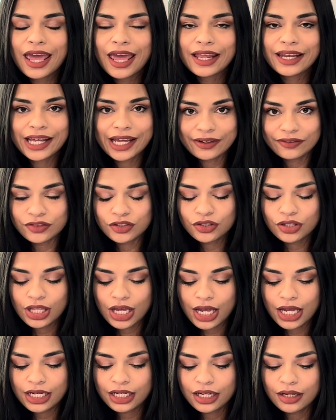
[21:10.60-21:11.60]
And after
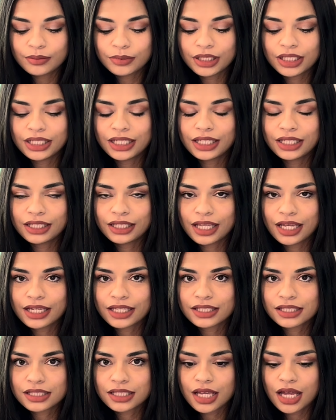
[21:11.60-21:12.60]
that, I'm going to hit
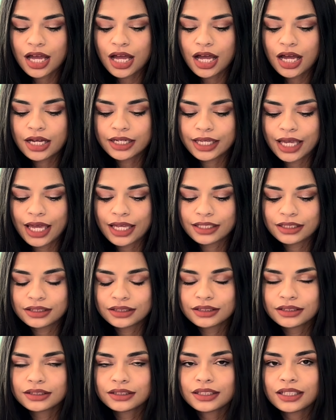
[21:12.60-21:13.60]
legs again.